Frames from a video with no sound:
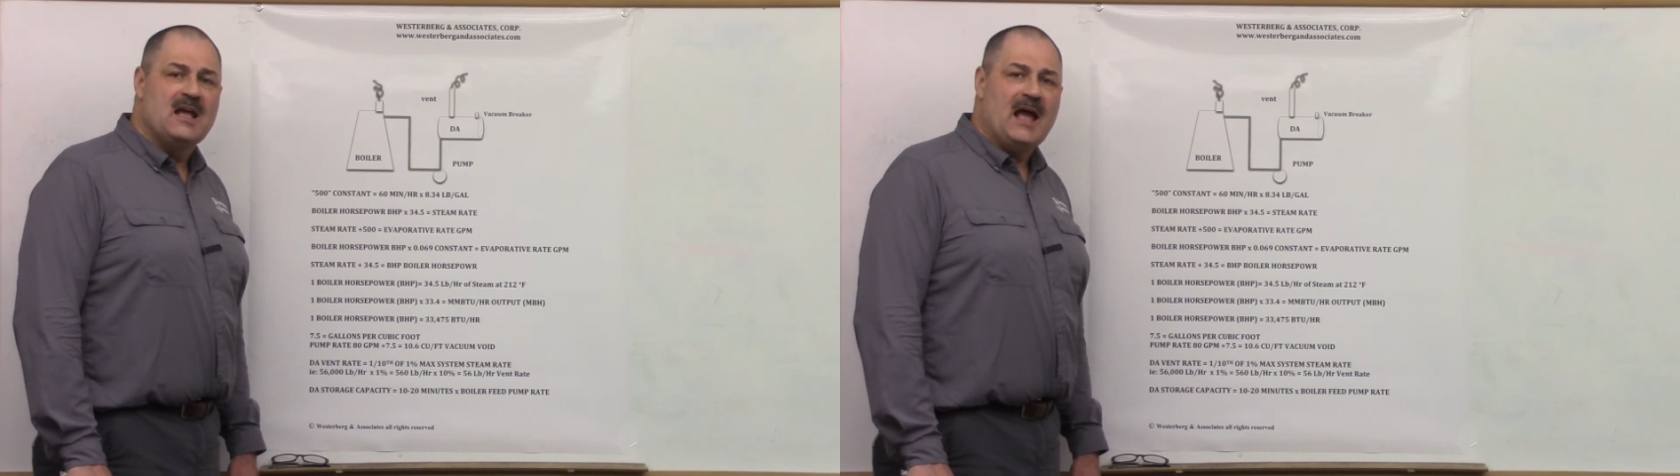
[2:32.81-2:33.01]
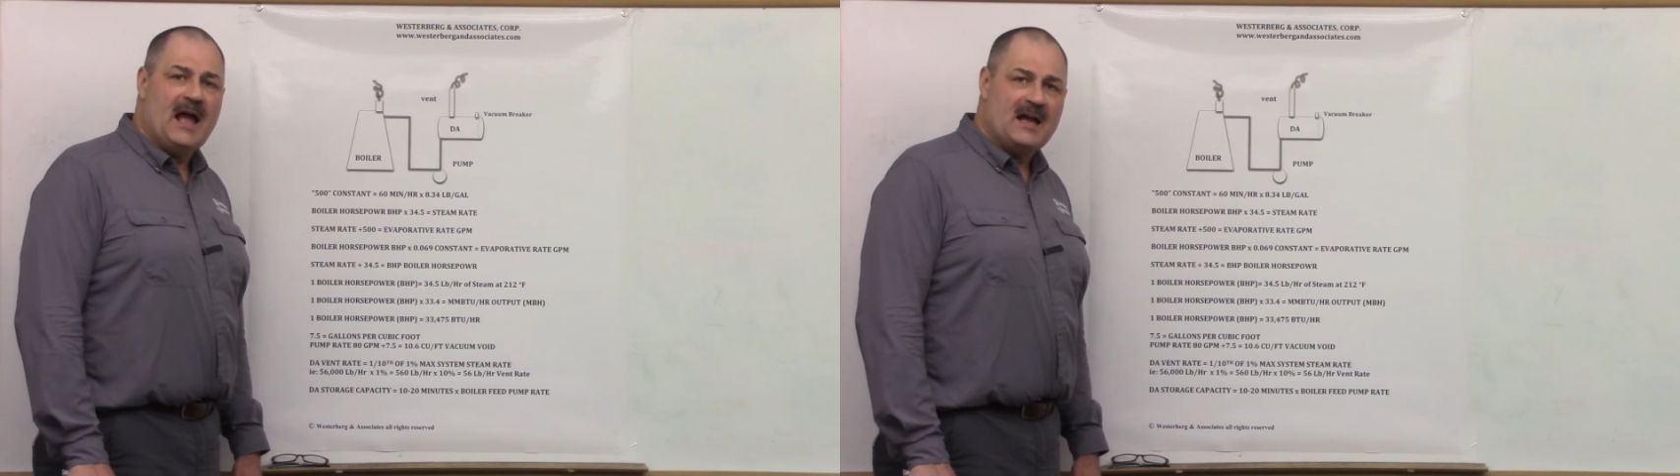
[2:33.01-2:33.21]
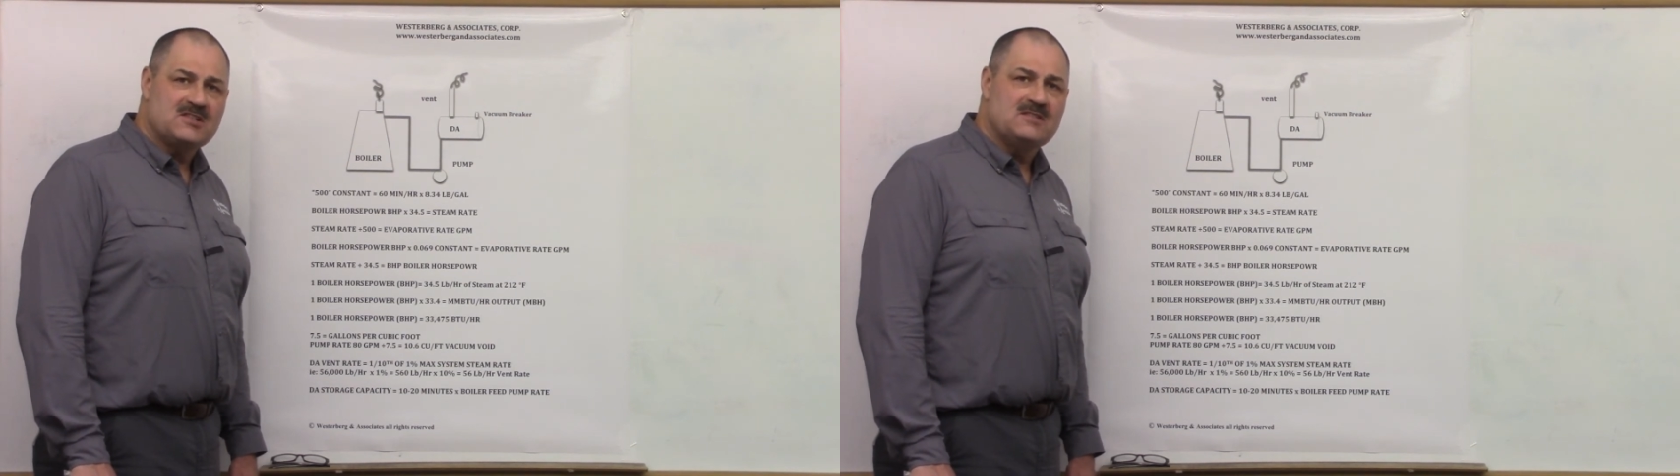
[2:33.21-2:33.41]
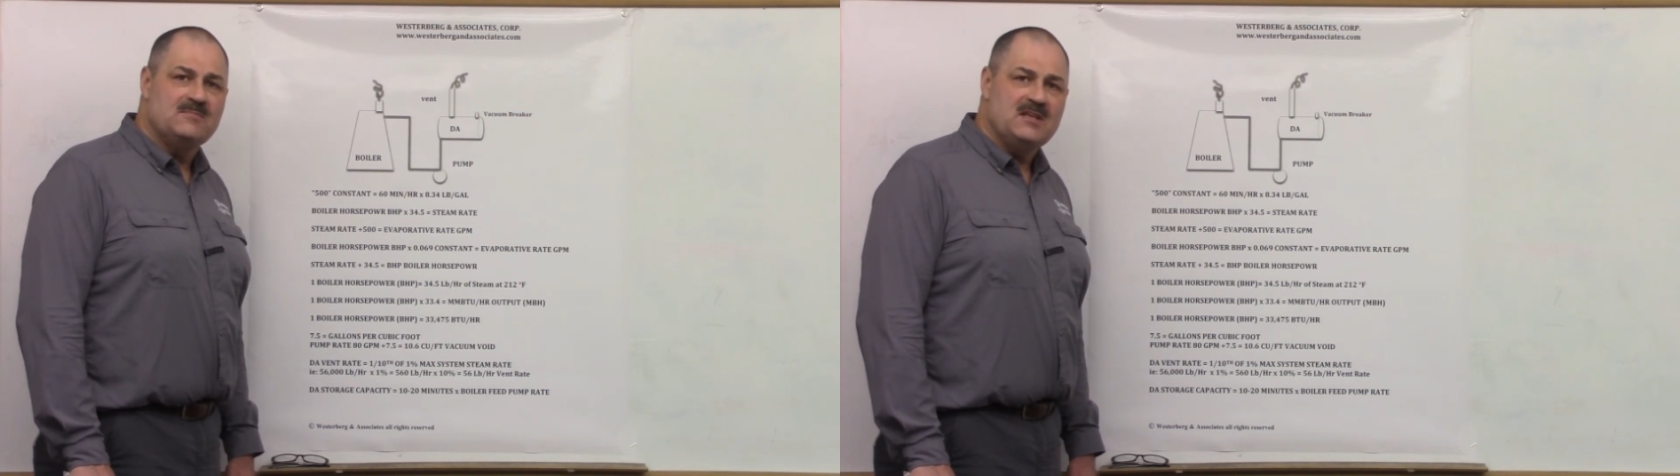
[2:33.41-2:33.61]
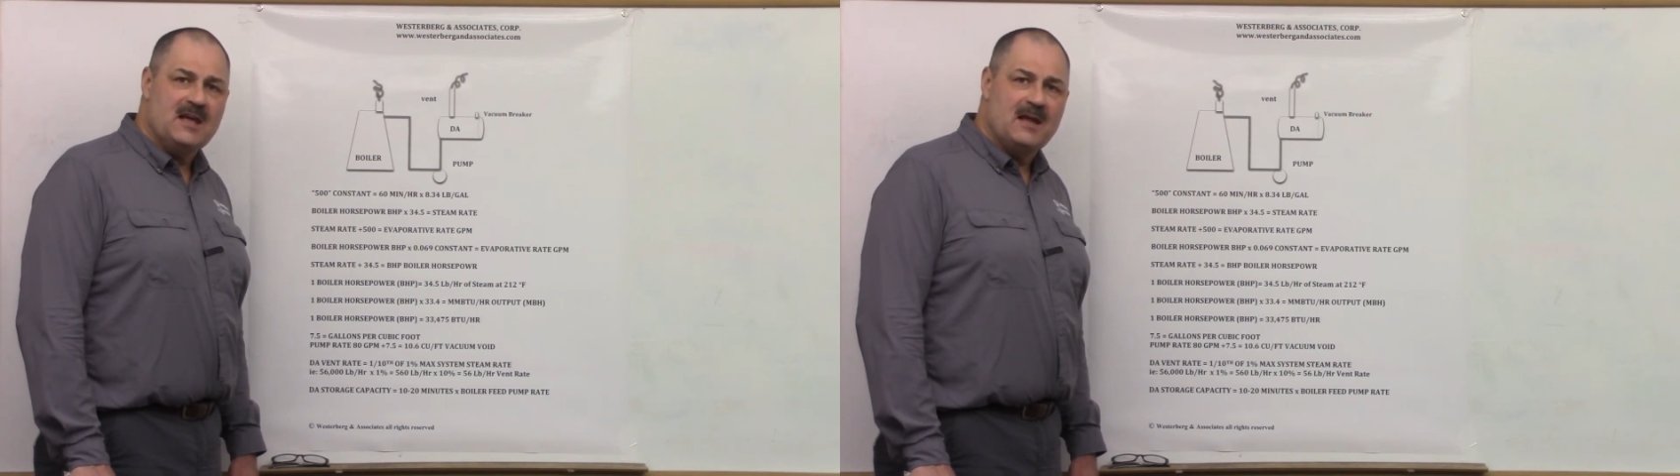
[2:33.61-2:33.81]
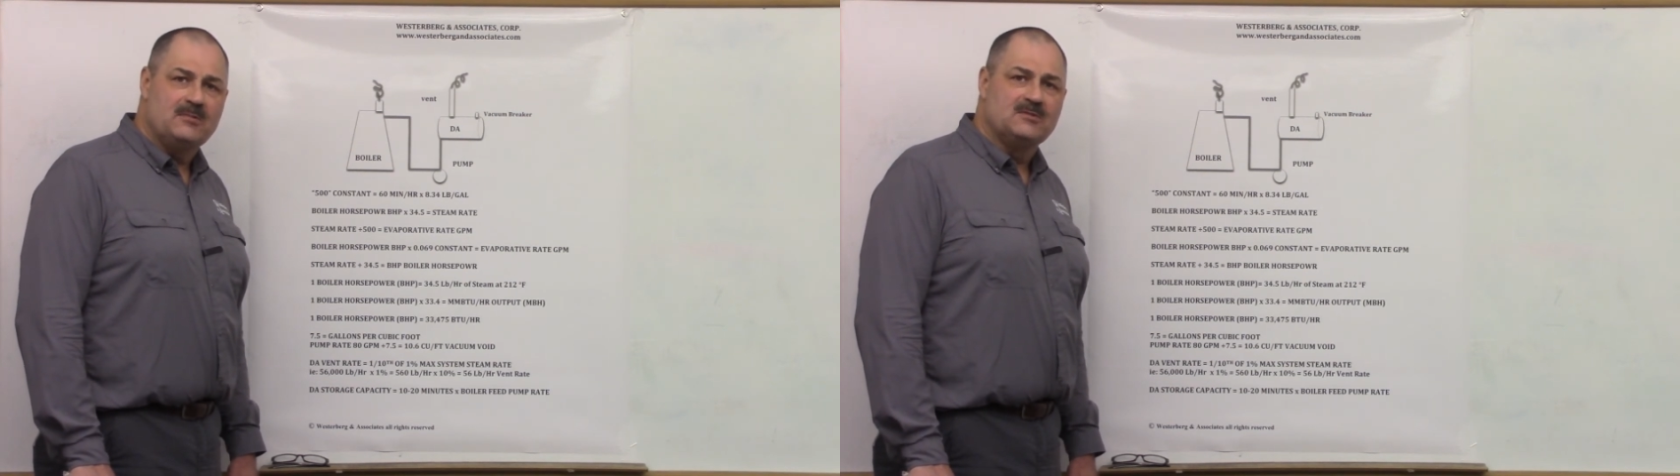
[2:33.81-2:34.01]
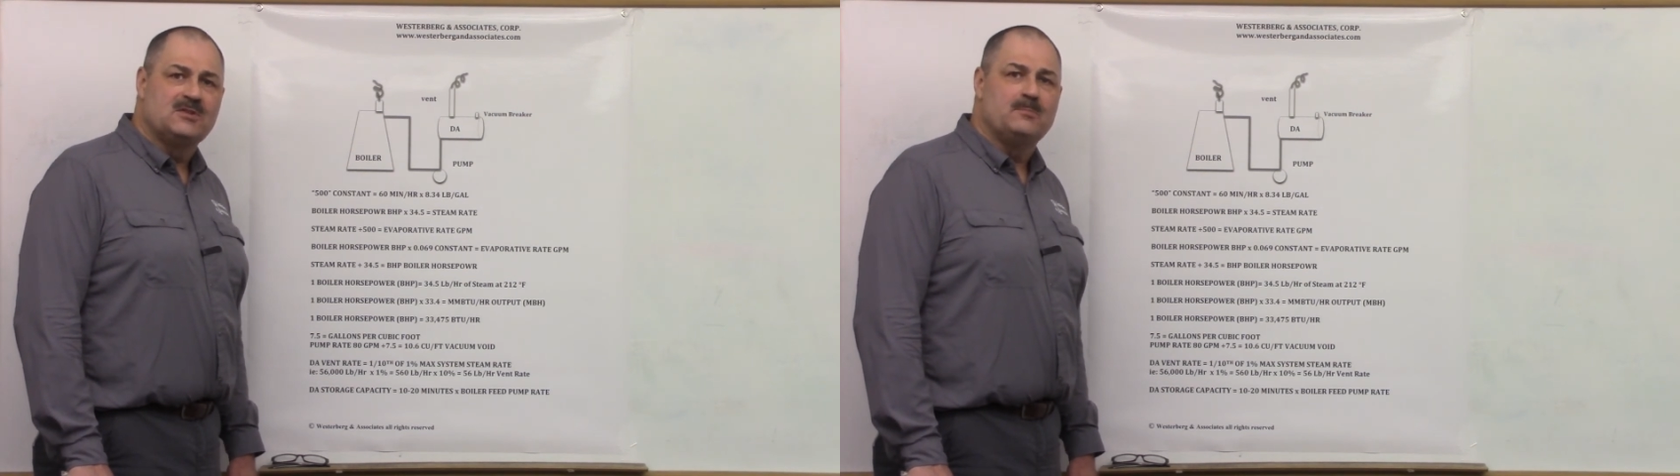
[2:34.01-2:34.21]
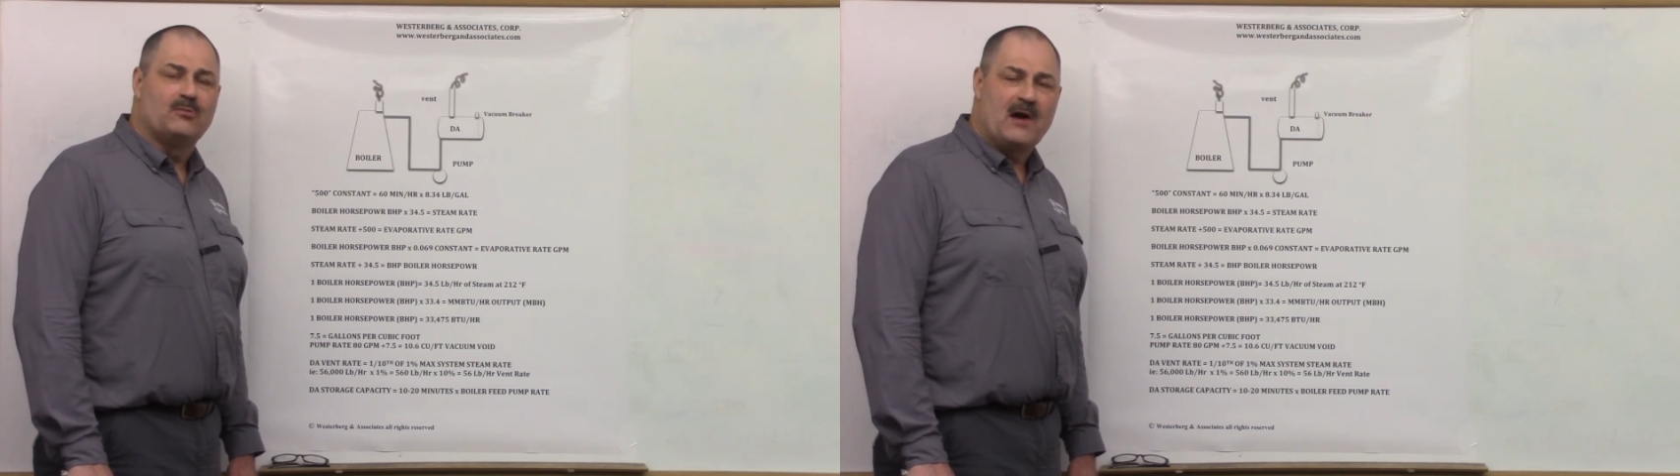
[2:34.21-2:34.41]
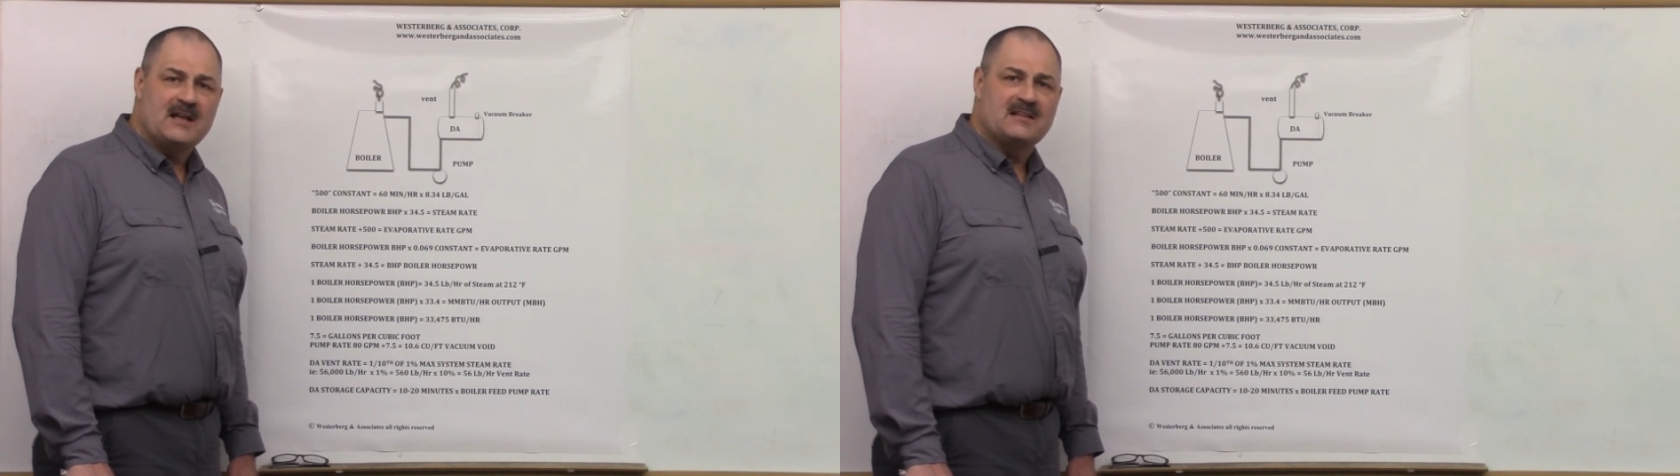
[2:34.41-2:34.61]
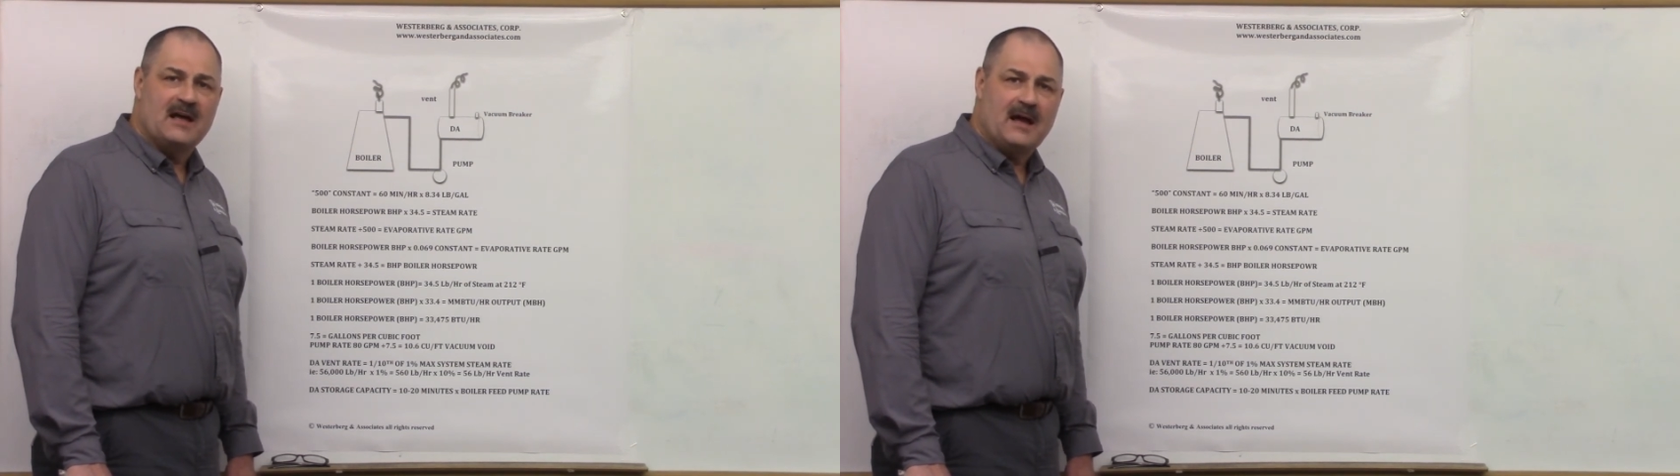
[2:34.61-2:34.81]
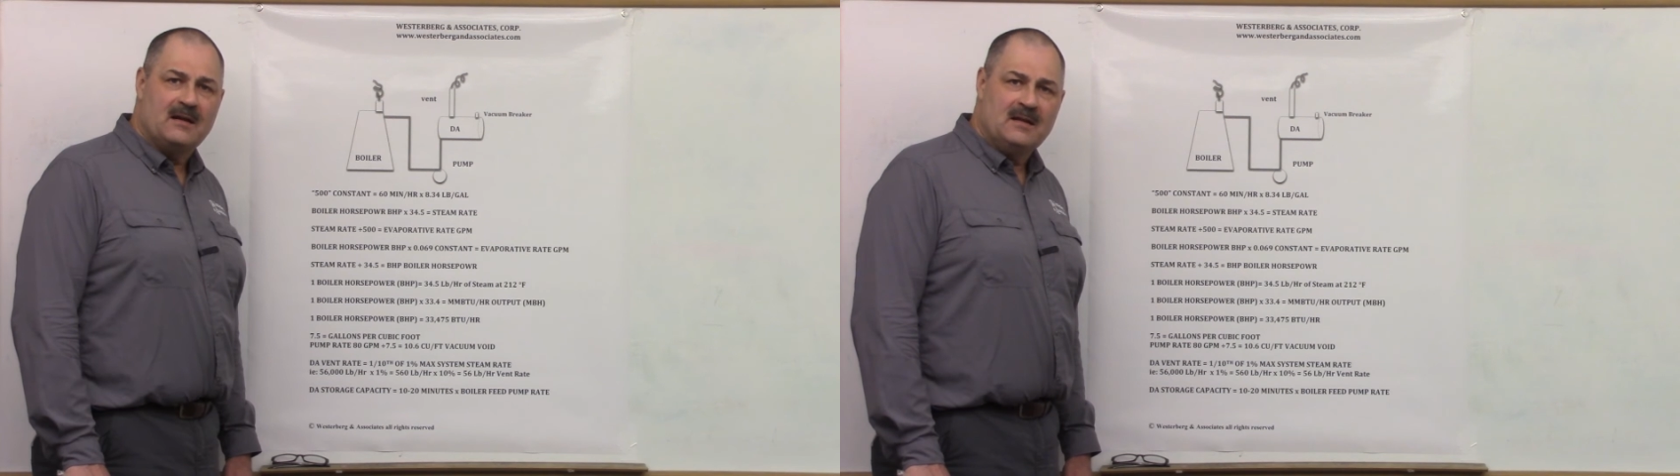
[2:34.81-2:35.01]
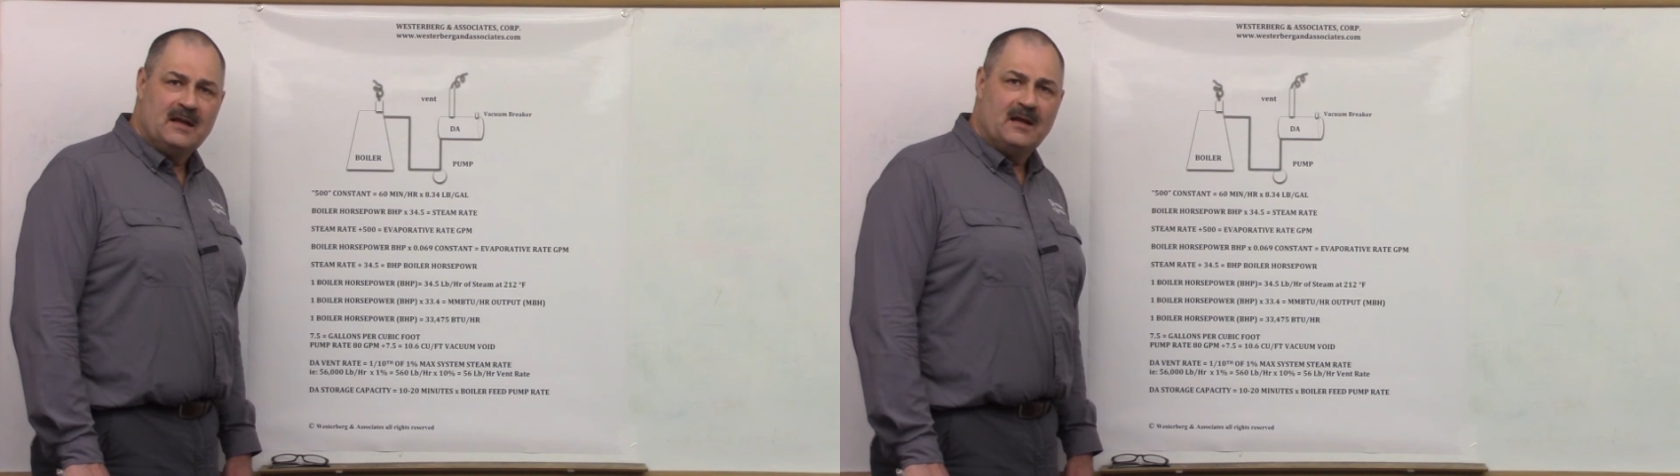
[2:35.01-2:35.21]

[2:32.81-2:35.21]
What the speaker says: has to be able to break that